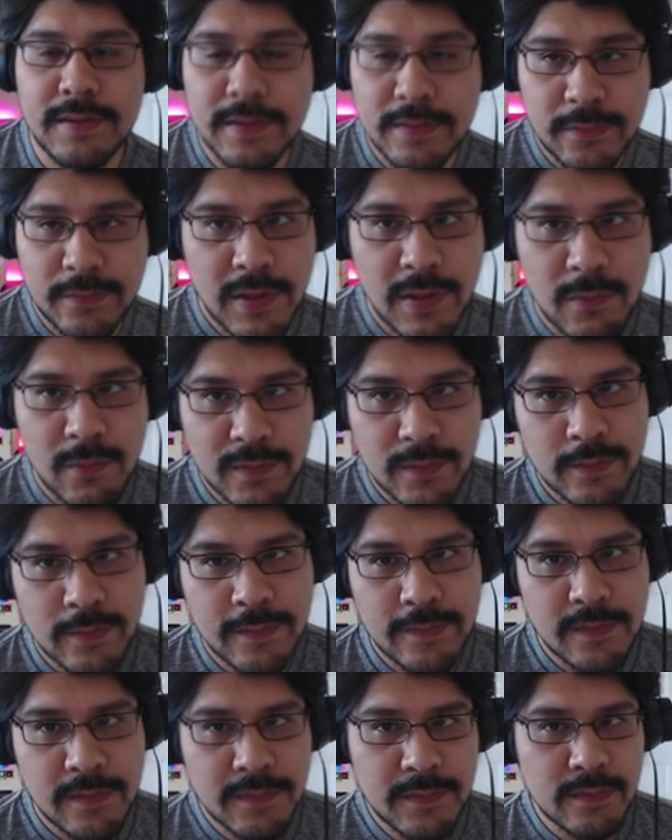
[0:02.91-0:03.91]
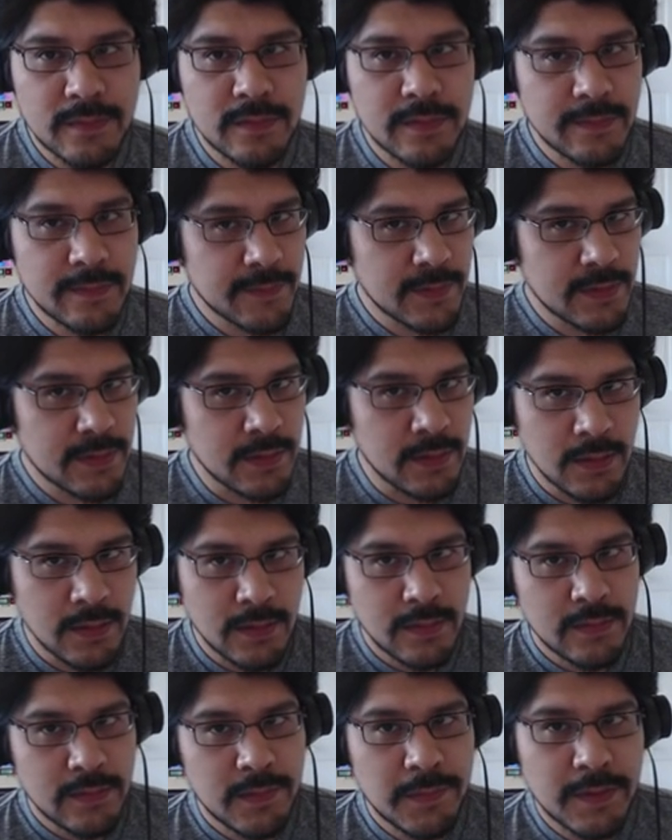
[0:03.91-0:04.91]
This week we're doing something different,
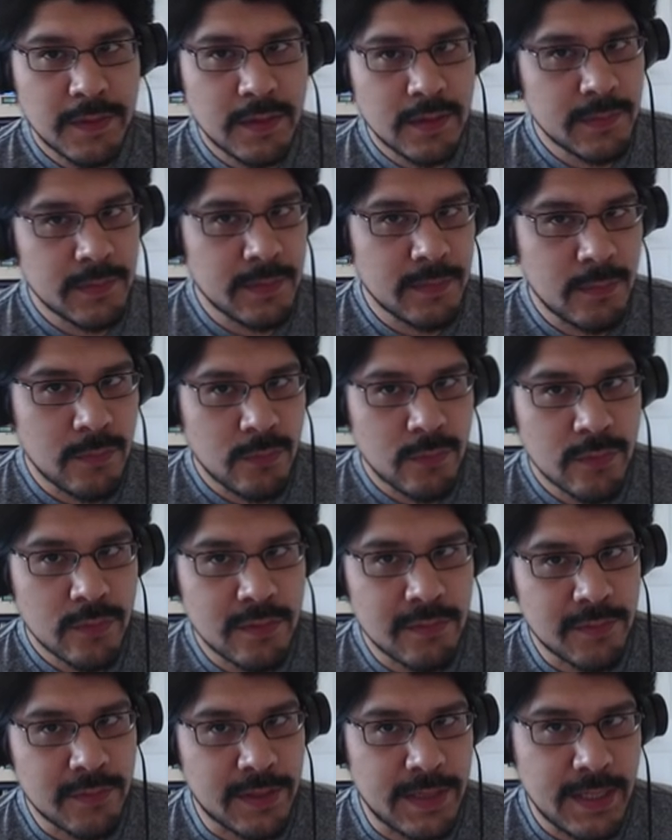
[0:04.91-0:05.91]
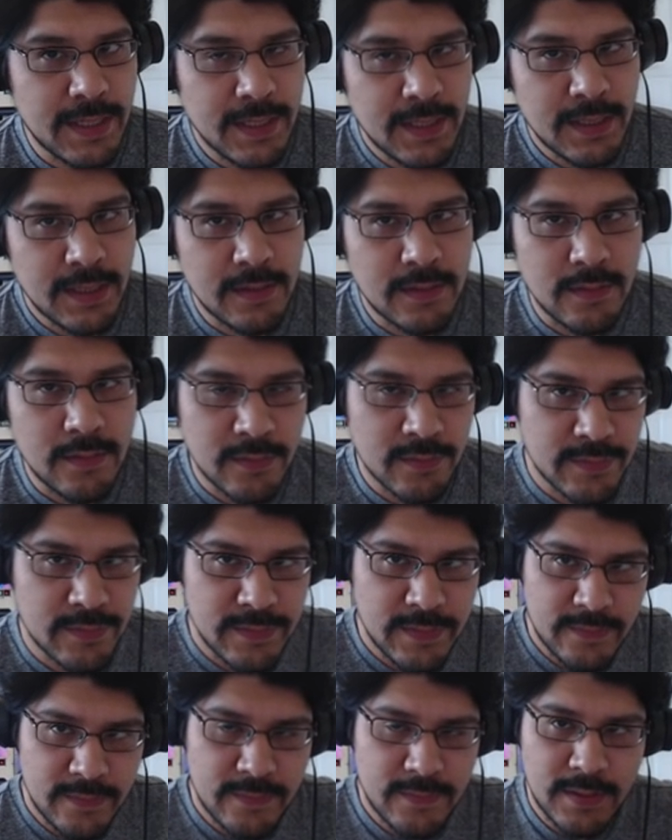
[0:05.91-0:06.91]
something a little bit more organic,
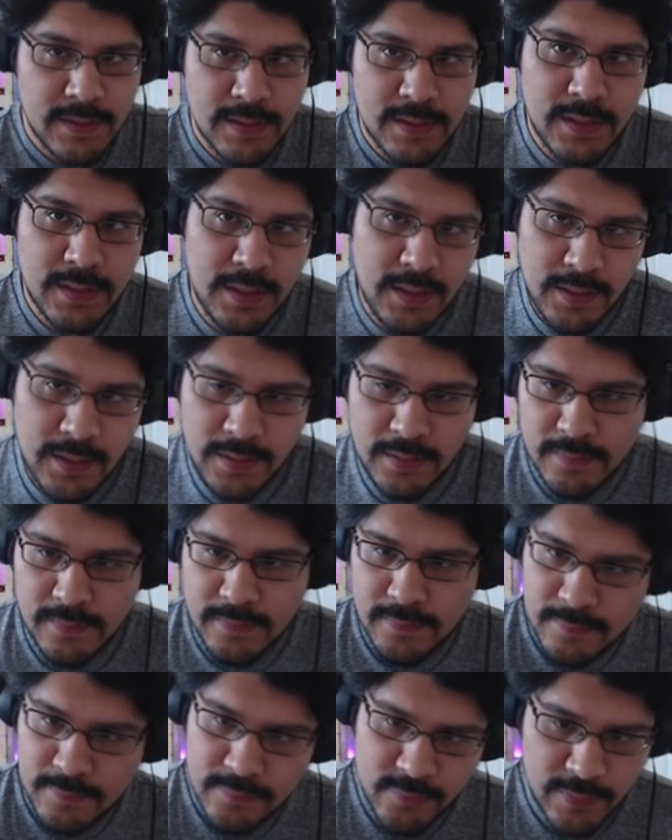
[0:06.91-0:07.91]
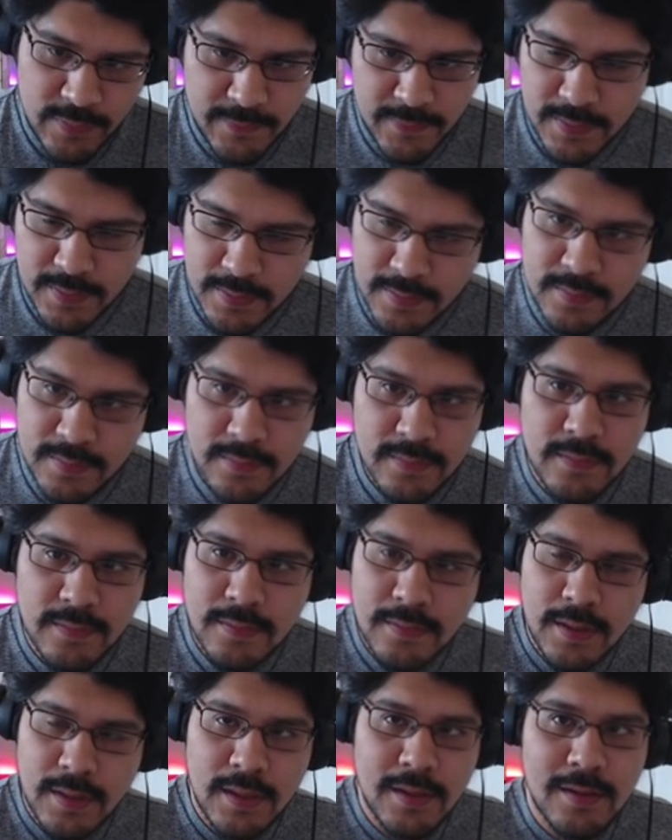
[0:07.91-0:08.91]
artistic-y driven
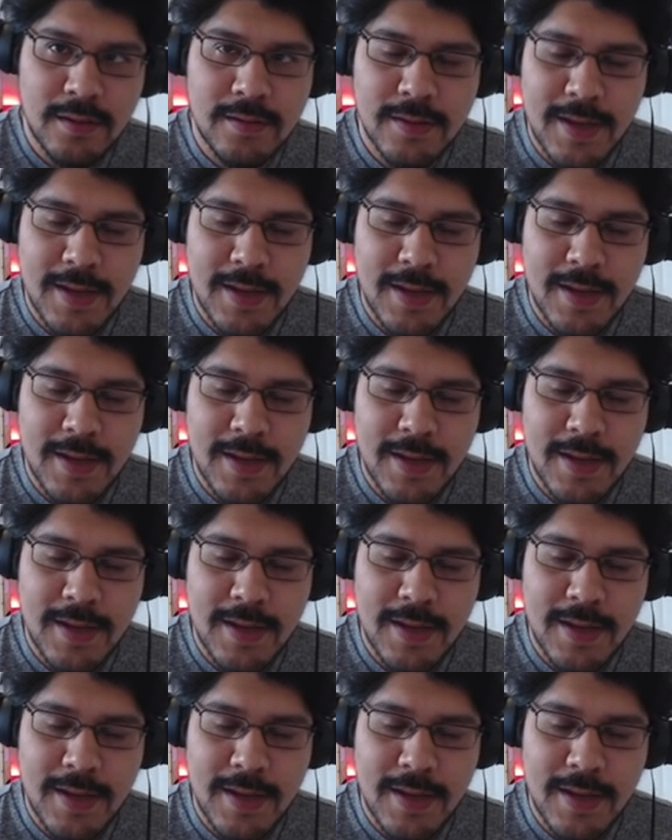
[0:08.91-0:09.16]
thing.